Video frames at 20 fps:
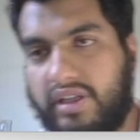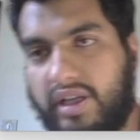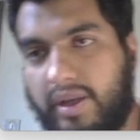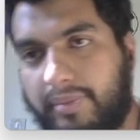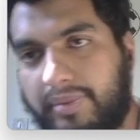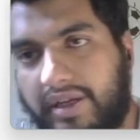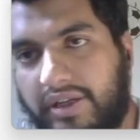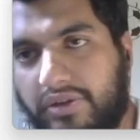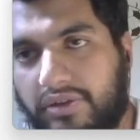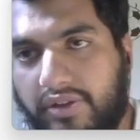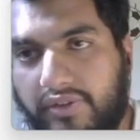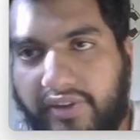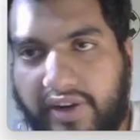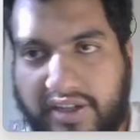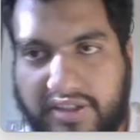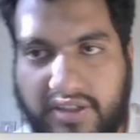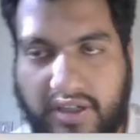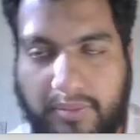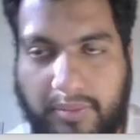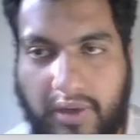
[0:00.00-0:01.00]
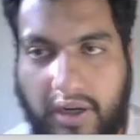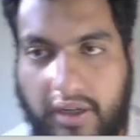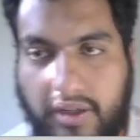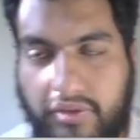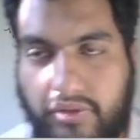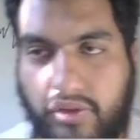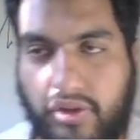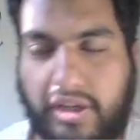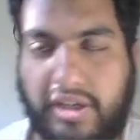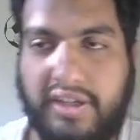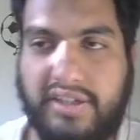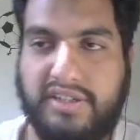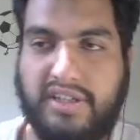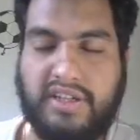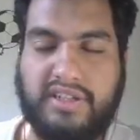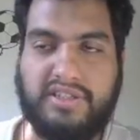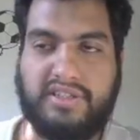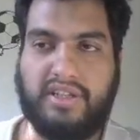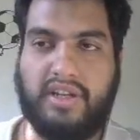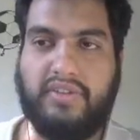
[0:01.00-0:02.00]
applied to the fractional part. For integer
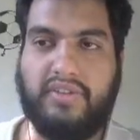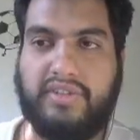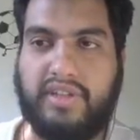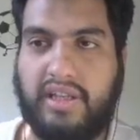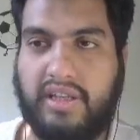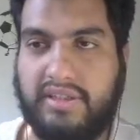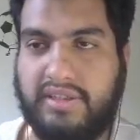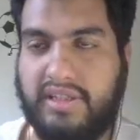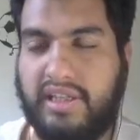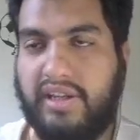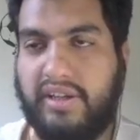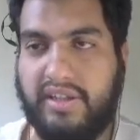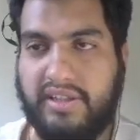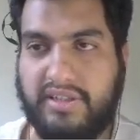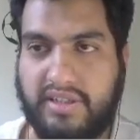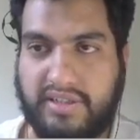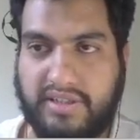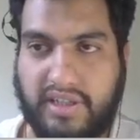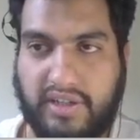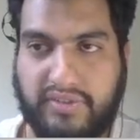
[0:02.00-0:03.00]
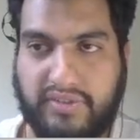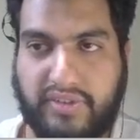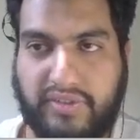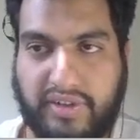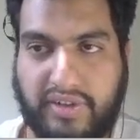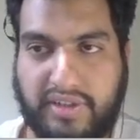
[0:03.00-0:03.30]
itself, the ceiling is itself the